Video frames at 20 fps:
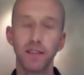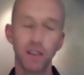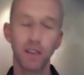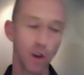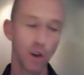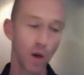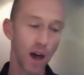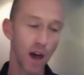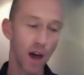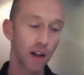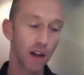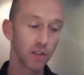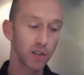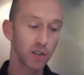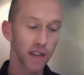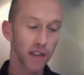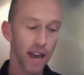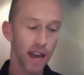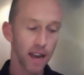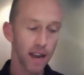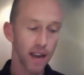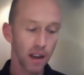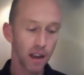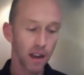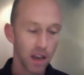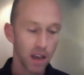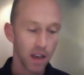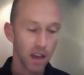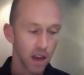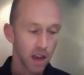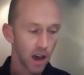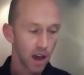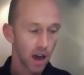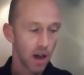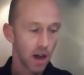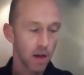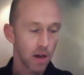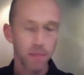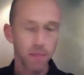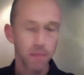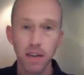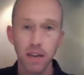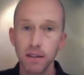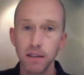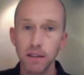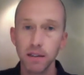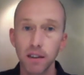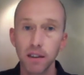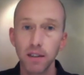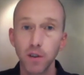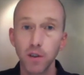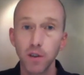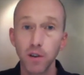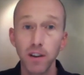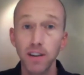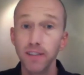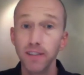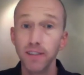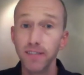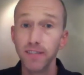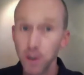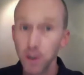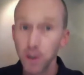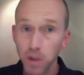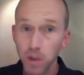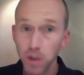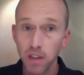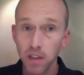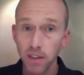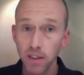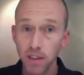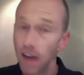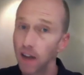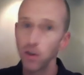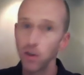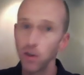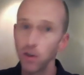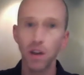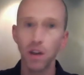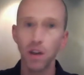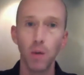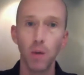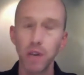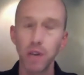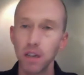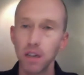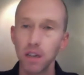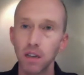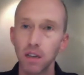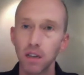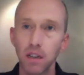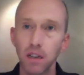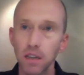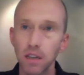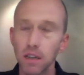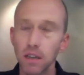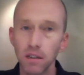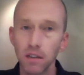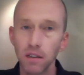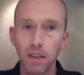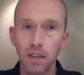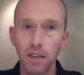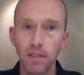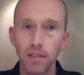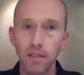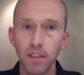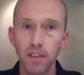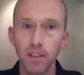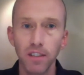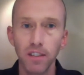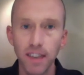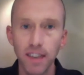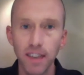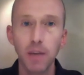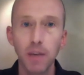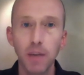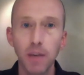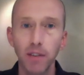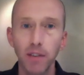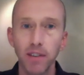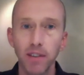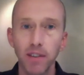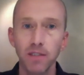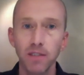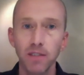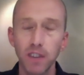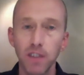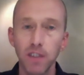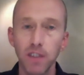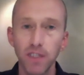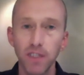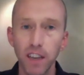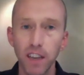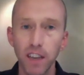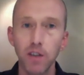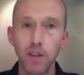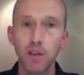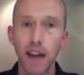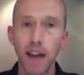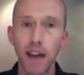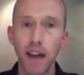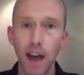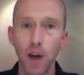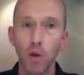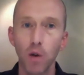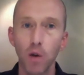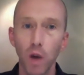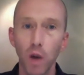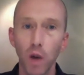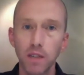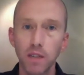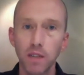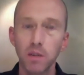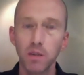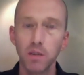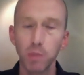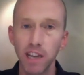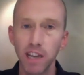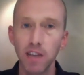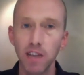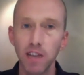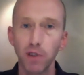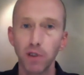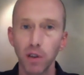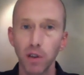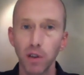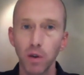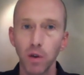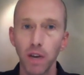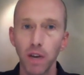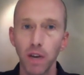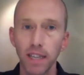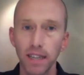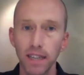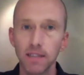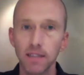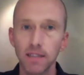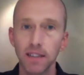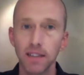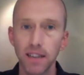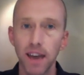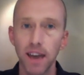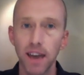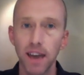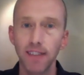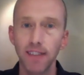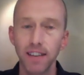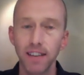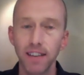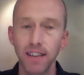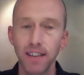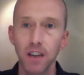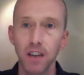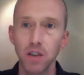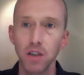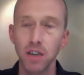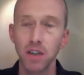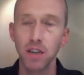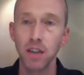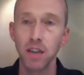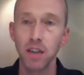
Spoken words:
I'll just add, if you're an individual, if you're a company, think about this. Figure it out. What's the play for you? And let's have that discussion.